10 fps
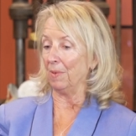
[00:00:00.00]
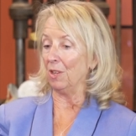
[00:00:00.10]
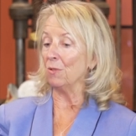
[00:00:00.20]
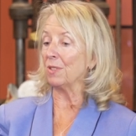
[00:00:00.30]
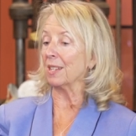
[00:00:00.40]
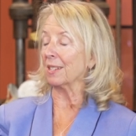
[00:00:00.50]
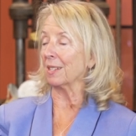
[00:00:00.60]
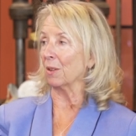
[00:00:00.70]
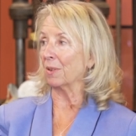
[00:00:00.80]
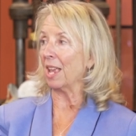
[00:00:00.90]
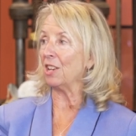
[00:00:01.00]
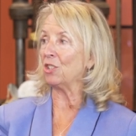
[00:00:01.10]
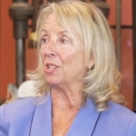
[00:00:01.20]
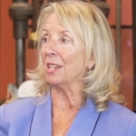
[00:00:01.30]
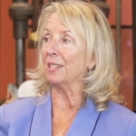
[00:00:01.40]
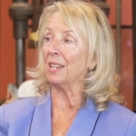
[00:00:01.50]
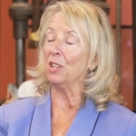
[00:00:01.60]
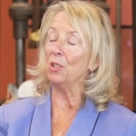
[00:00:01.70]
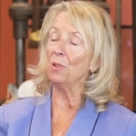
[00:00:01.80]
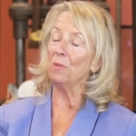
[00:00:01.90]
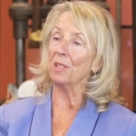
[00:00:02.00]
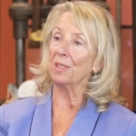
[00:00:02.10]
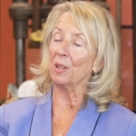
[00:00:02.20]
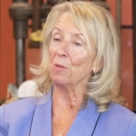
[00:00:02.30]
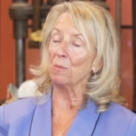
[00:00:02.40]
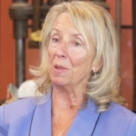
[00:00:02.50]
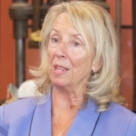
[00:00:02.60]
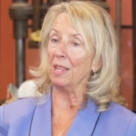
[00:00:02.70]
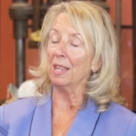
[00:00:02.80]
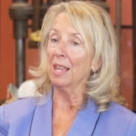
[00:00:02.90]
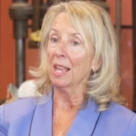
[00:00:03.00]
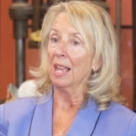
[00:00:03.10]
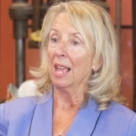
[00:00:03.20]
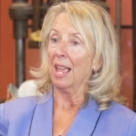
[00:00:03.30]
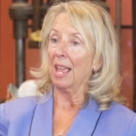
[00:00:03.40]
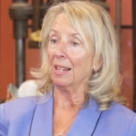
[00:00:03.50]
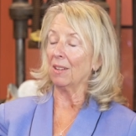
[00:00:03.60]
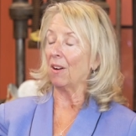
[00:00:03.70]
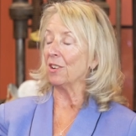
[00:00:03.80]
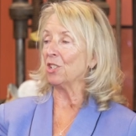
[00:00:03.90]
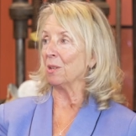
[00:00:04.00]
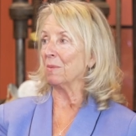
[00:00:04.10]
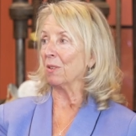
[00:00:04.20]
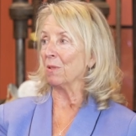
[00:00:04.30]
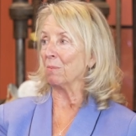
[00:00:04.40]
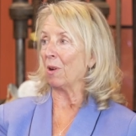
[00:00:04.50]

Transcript: used this location is he knew that there would be a large immigrant